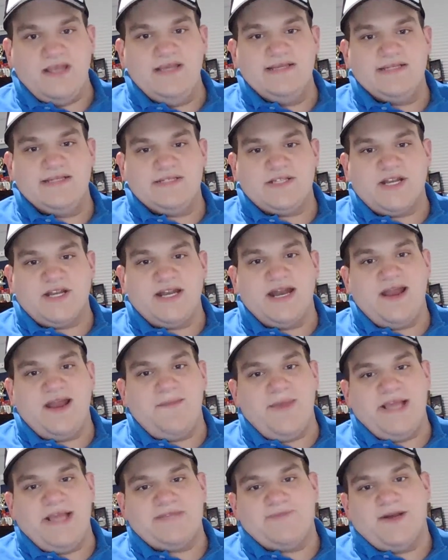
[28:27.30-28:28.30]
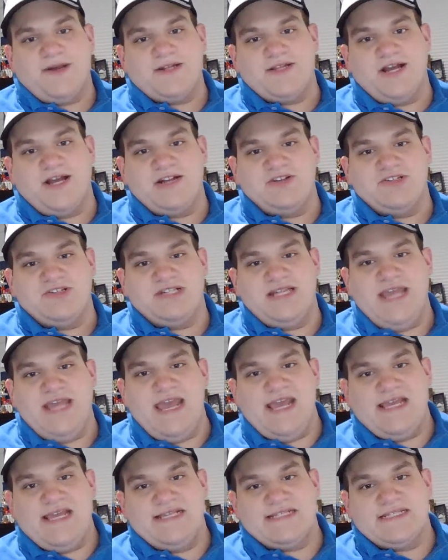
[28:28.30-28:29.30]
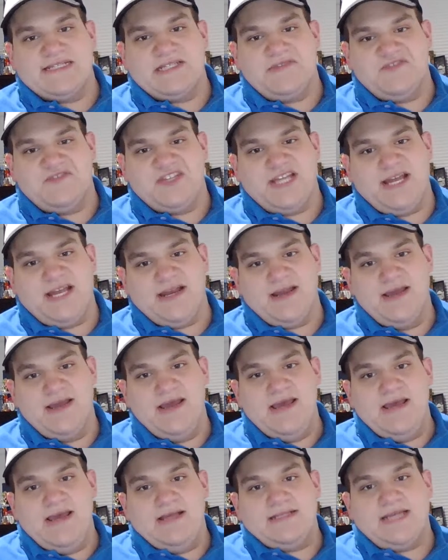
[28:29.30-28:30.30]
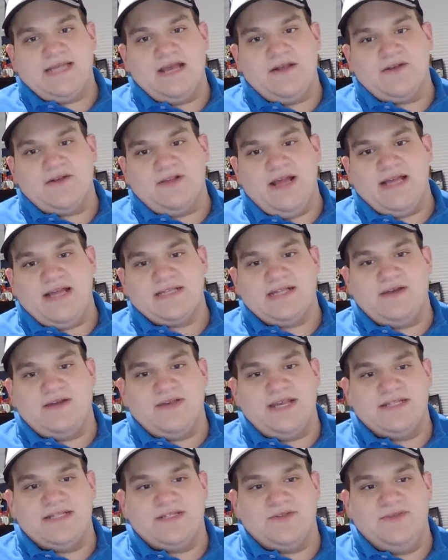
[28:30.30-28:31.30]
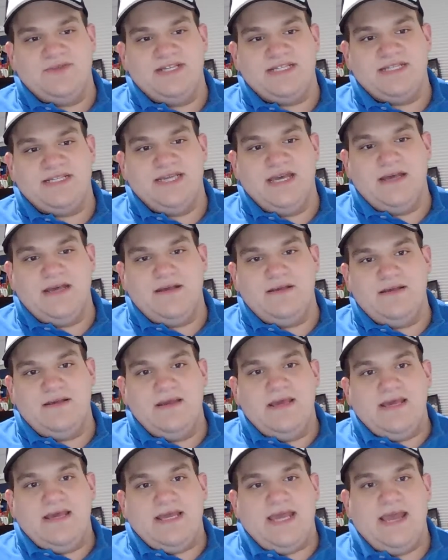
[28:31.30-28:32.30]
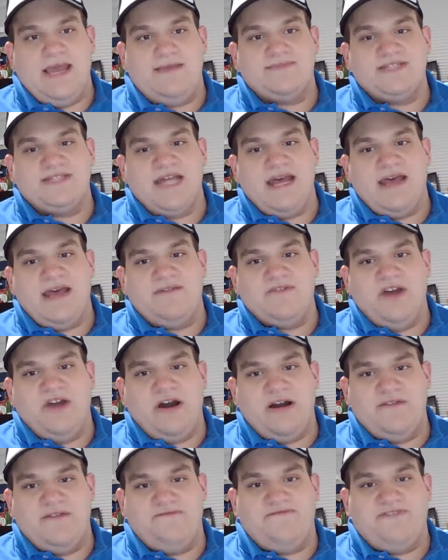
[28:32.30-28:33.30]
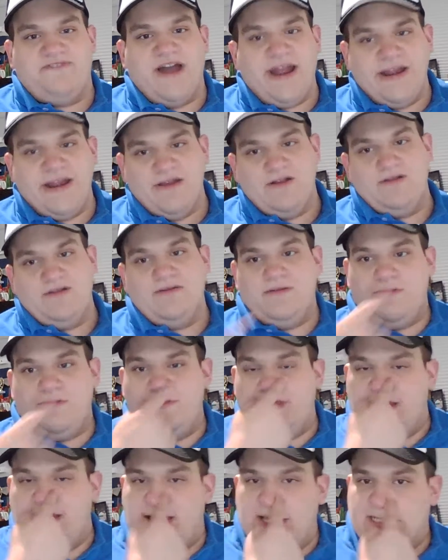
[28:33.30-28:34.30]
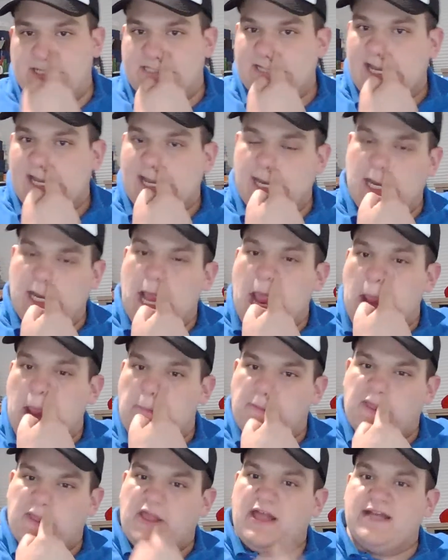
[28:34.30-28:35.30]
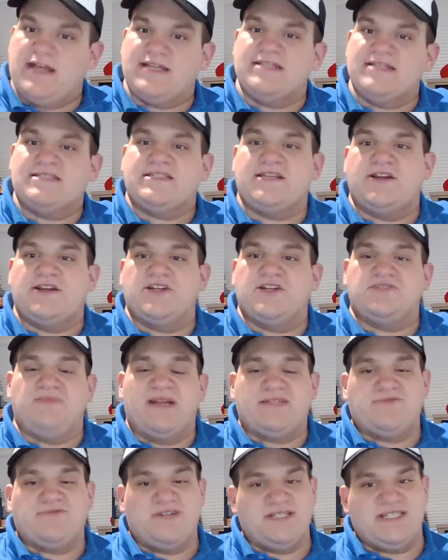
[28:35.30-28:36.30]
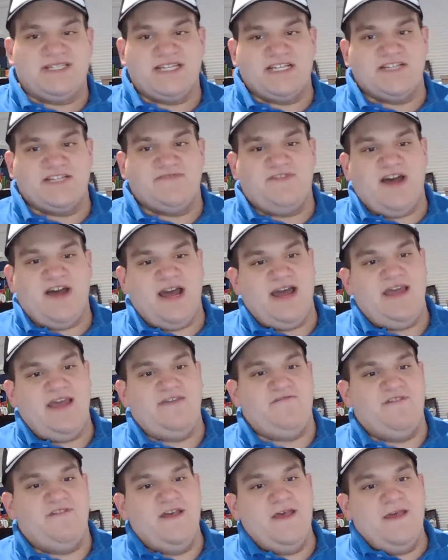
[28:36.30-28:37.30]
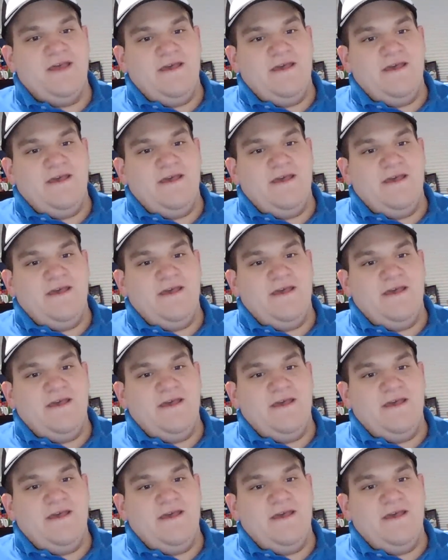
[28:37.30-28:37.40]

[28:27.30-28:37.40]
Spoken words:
is Sunday Night Baseball, Dodgers and Yankees at 7:10. Tyler Glasnow against Luis Gil. Games that have gone final. The second game of the London series, Mets won 6-5.